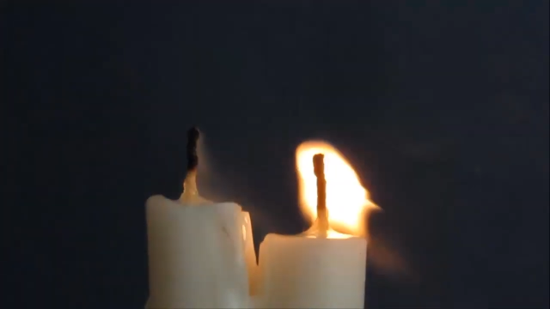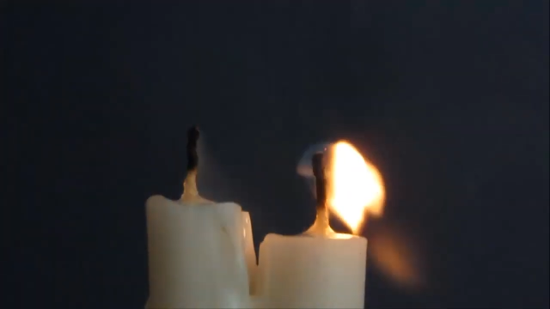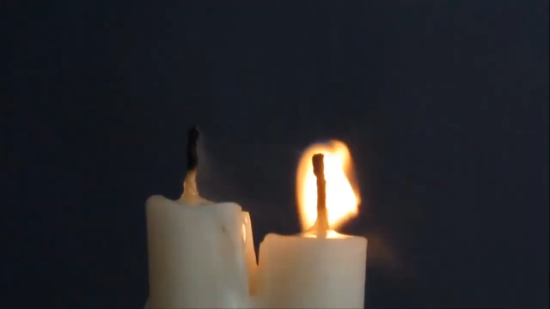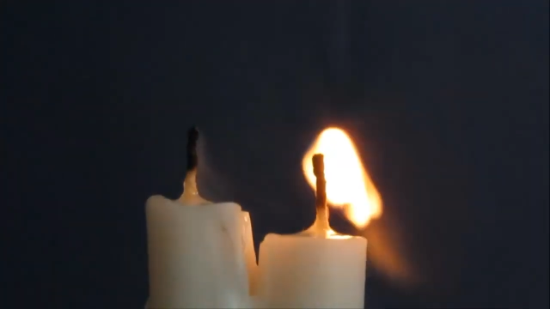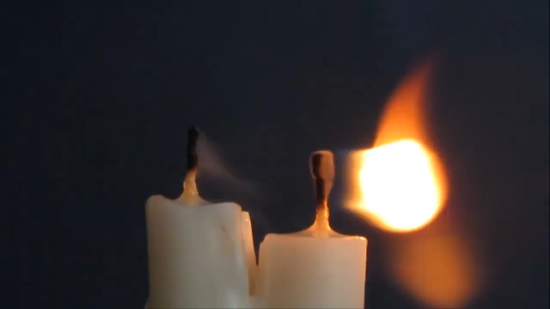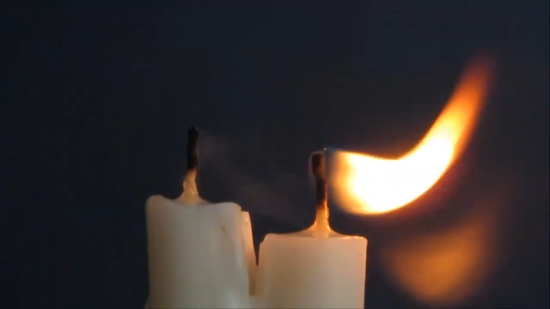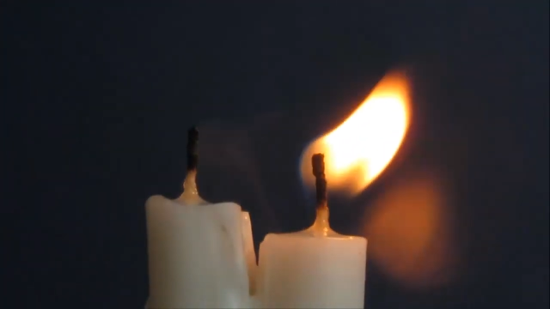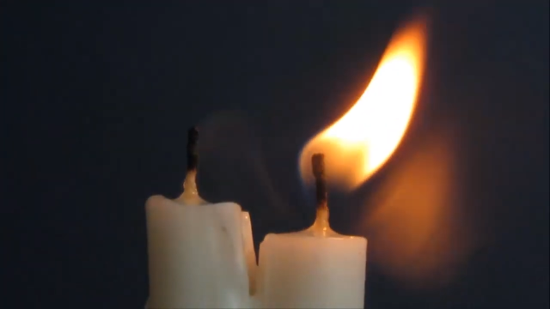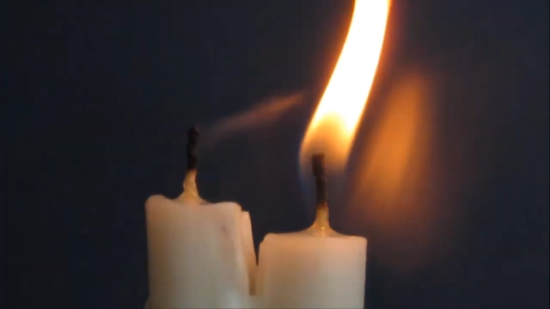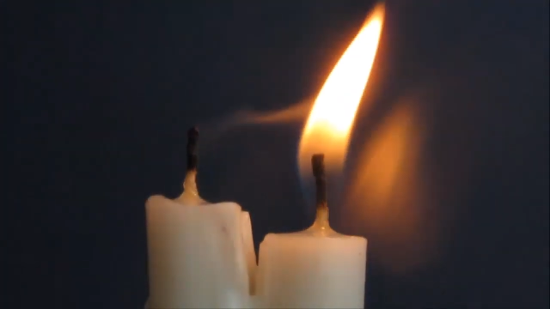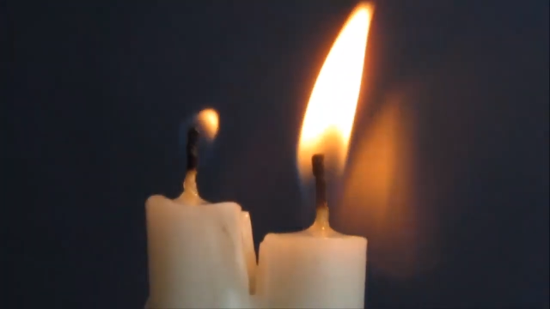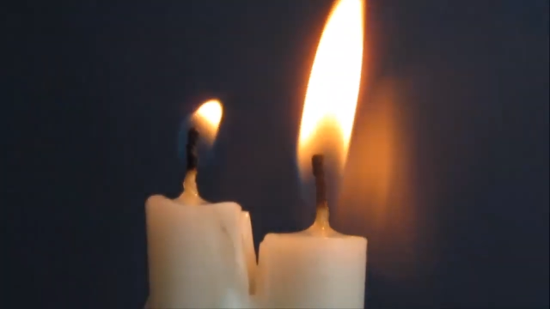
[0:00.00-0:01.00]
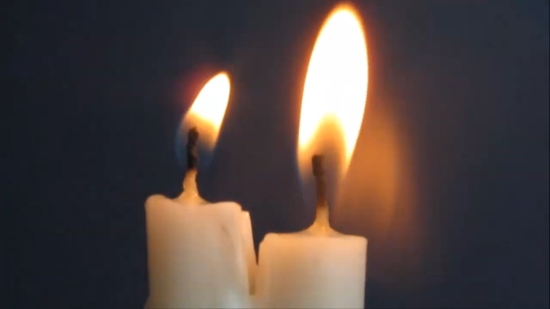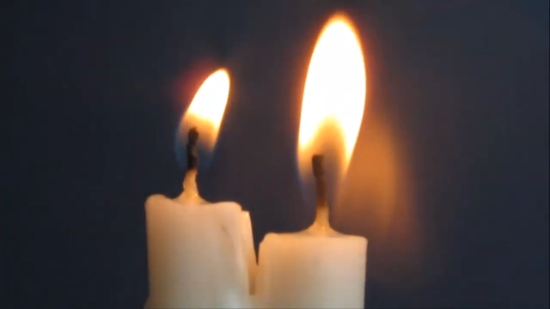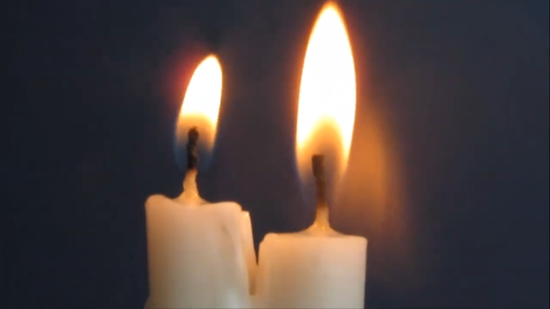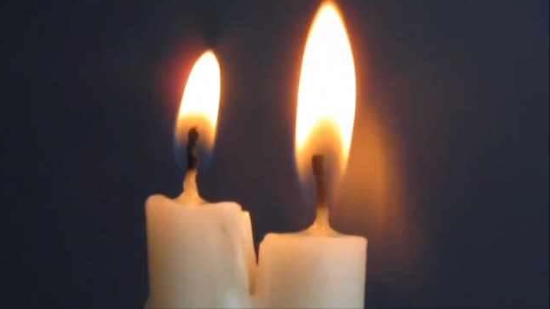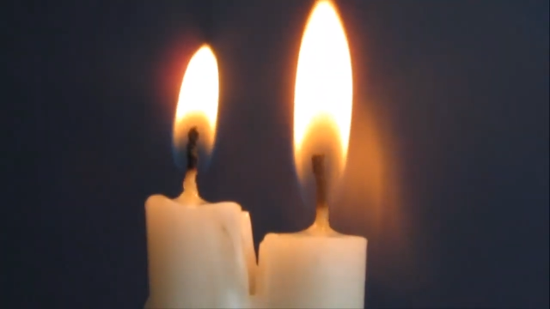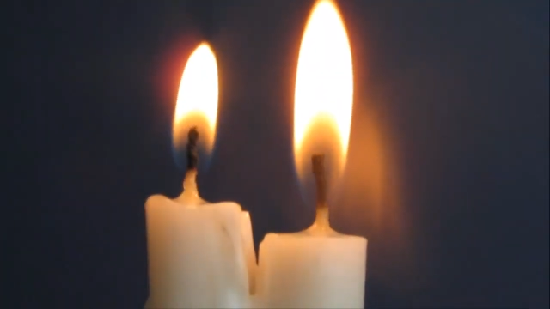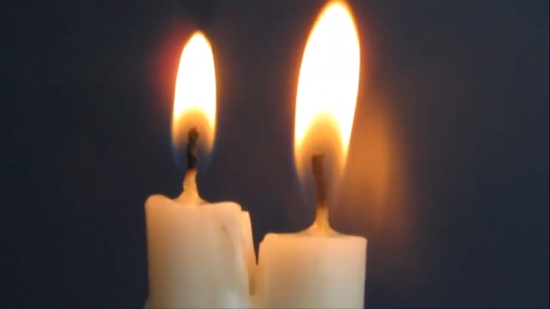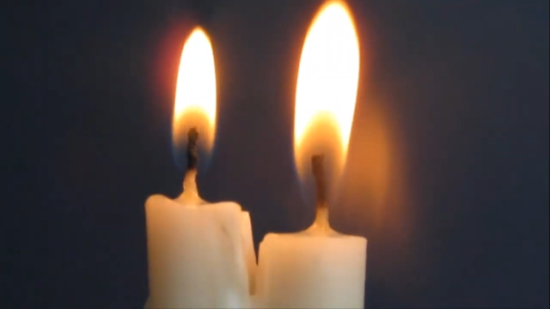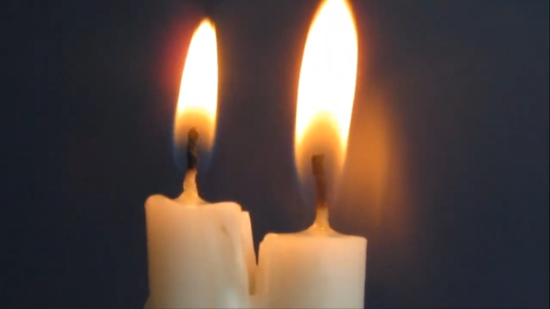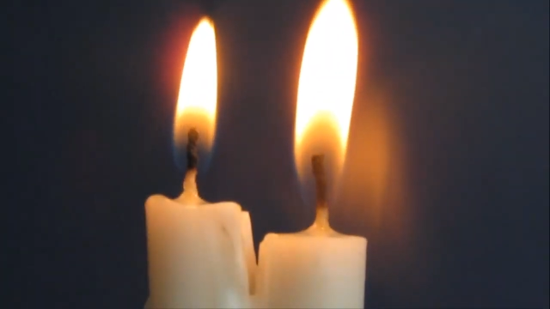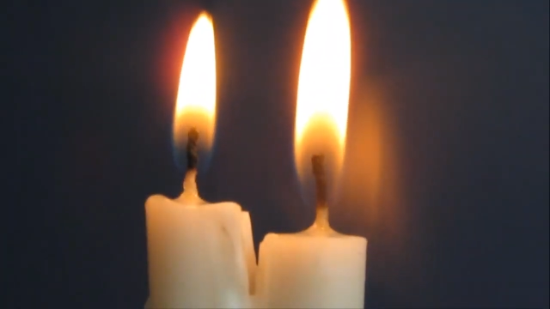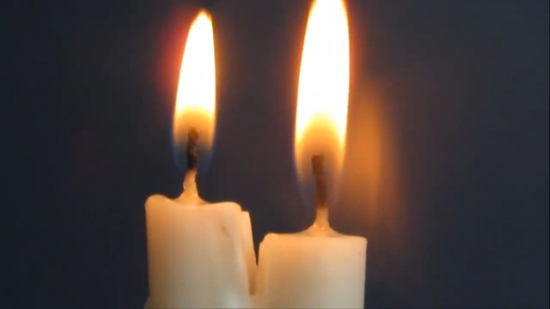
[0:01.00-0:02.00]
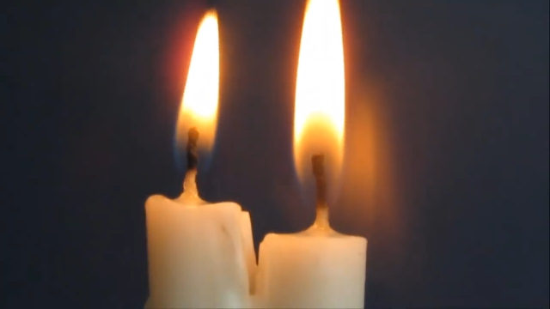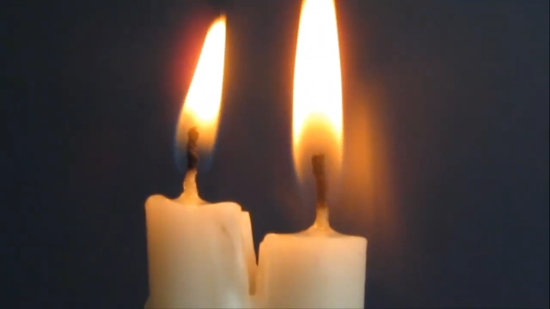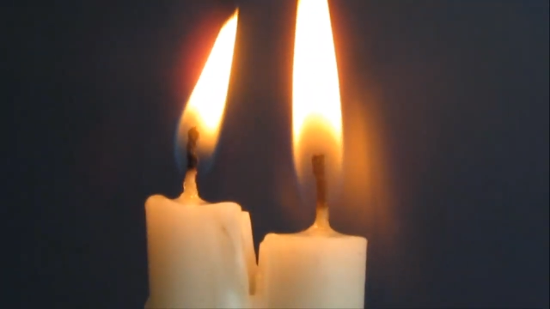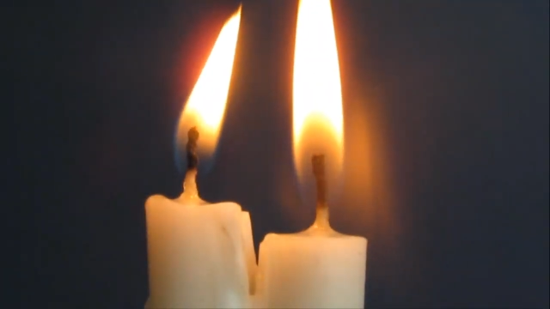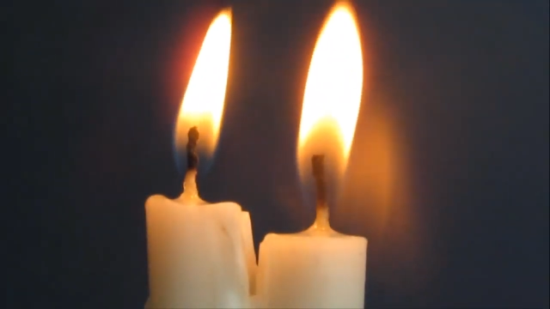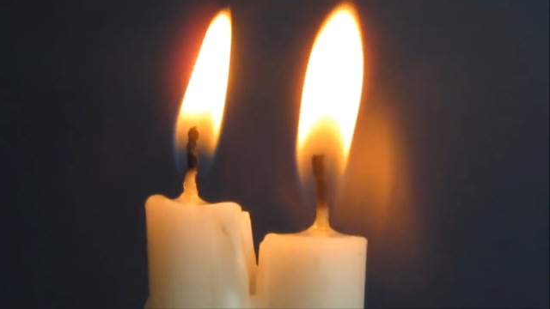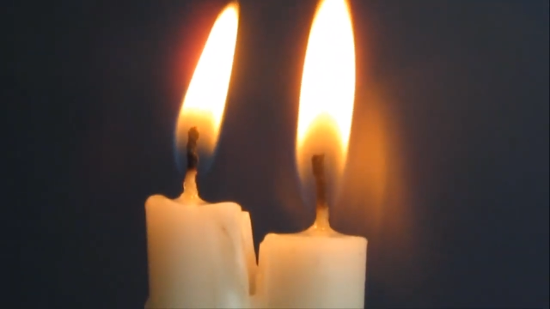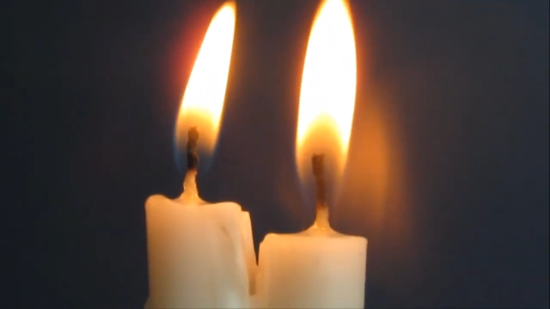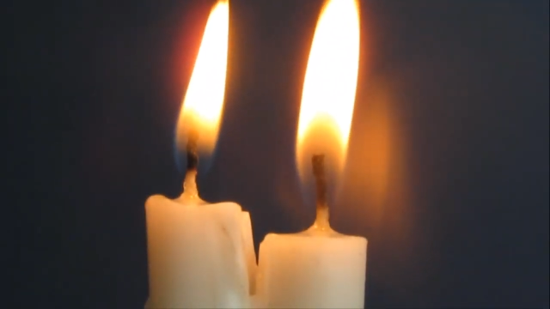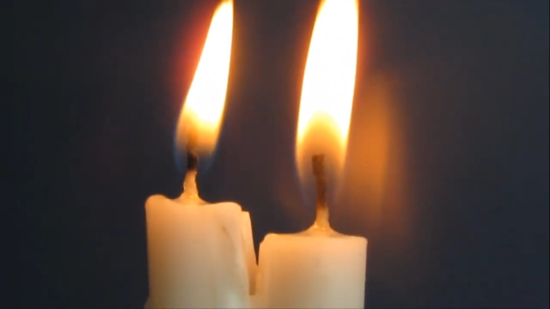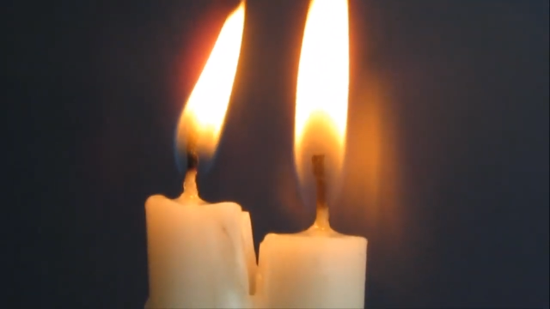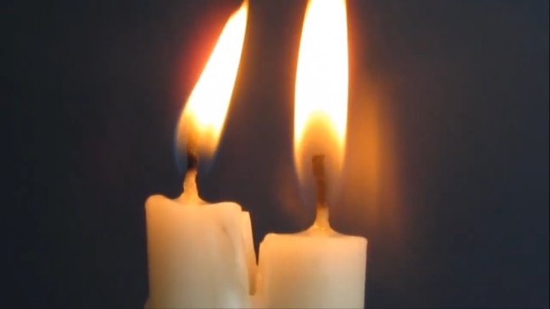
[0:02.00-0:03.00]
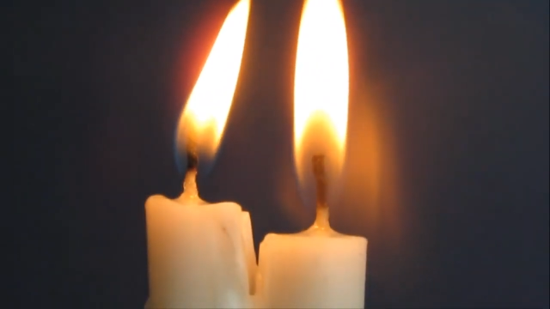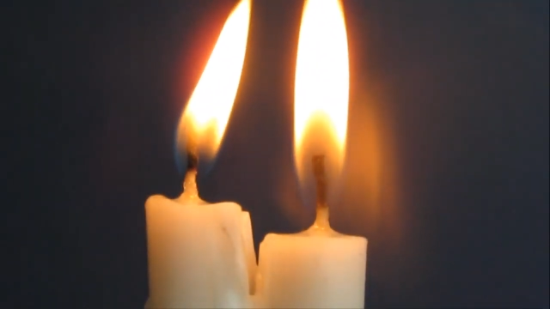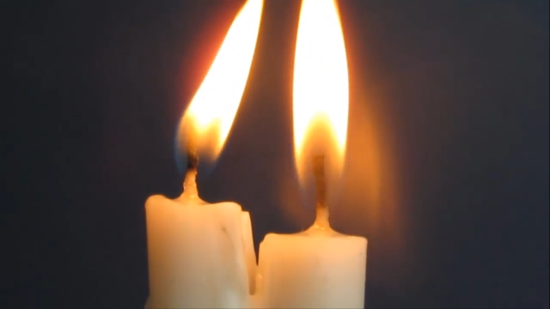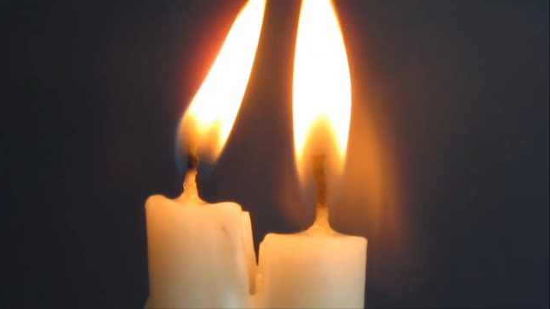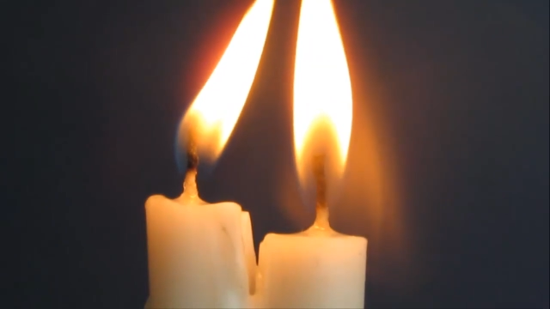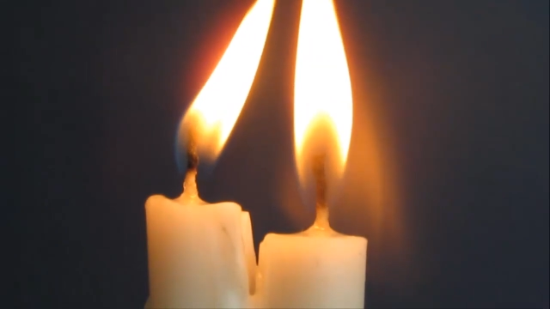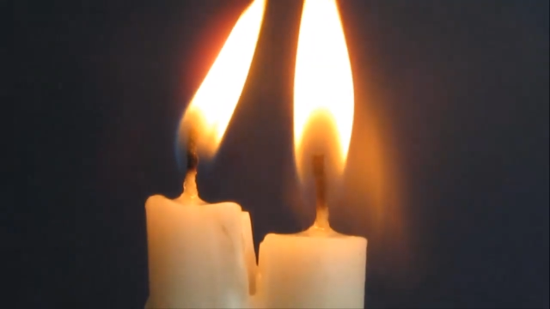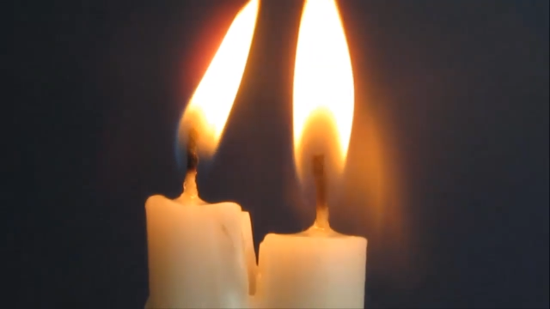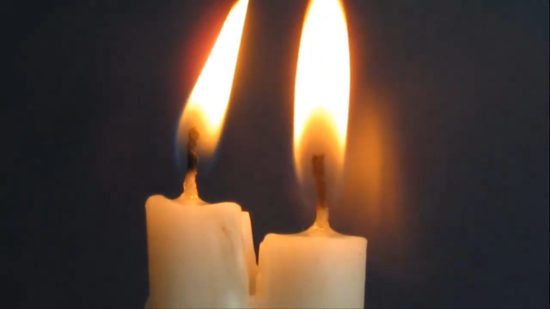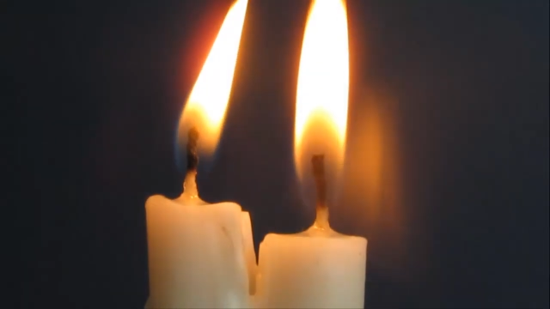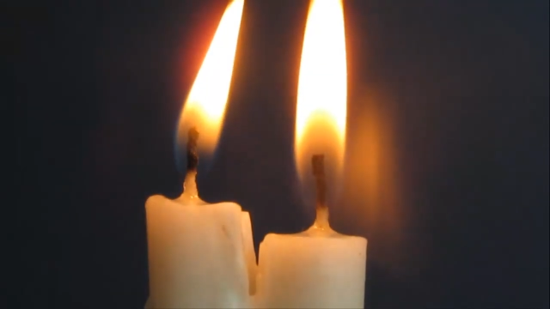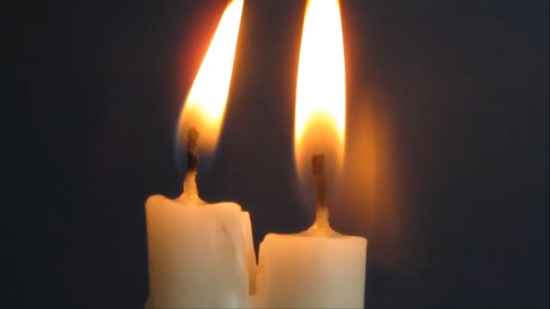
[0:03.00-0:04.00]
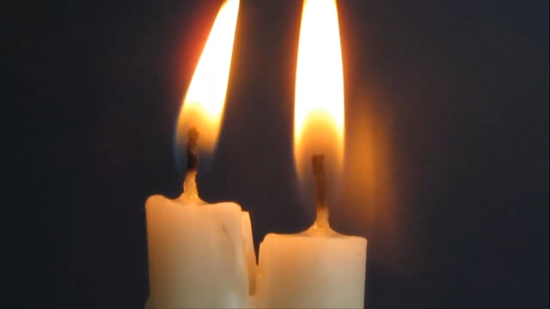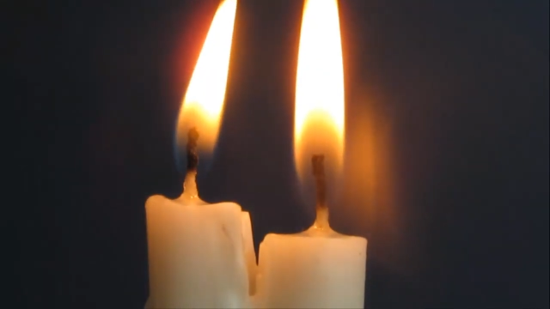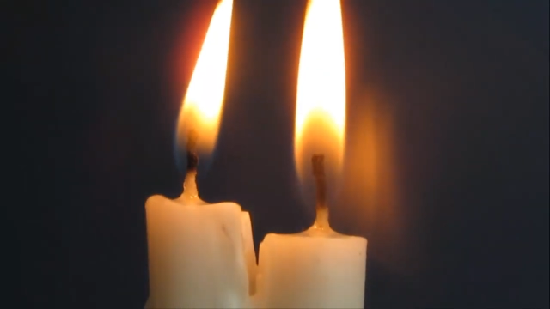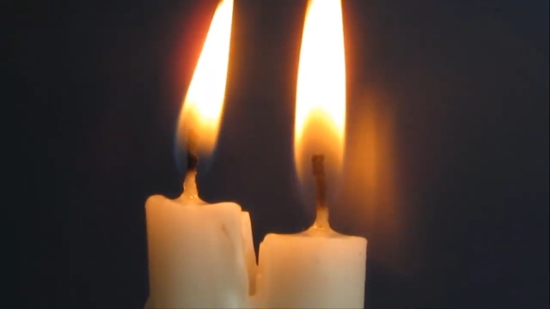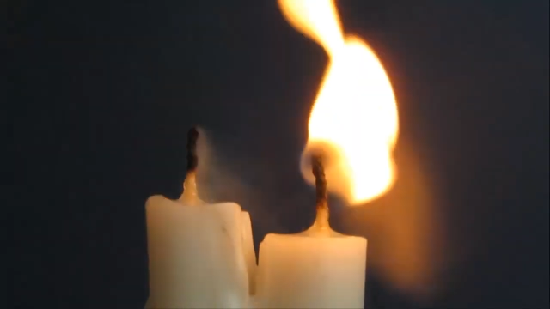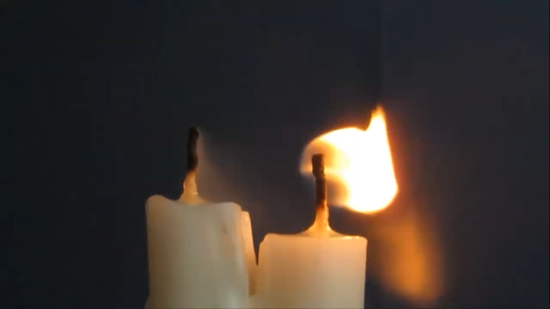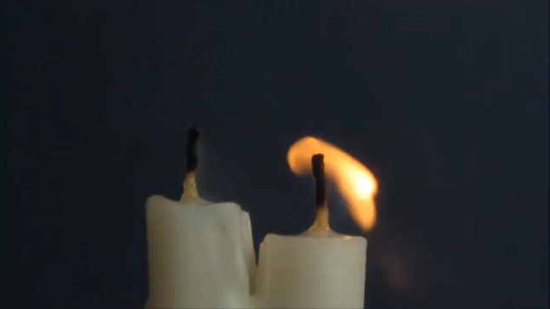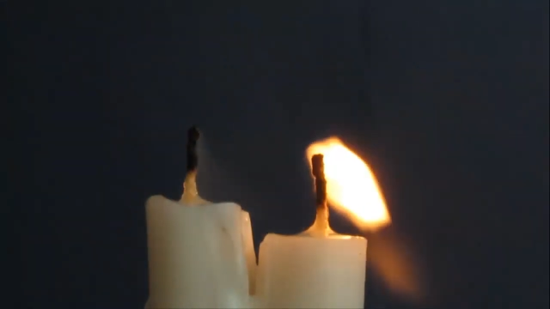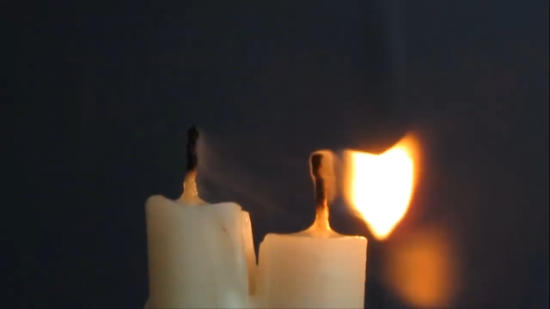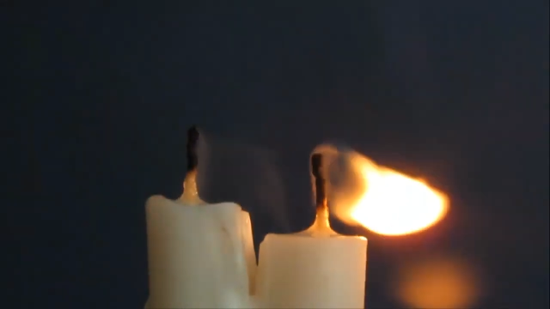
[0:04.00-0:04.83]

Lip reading: [unreadable: no face in view]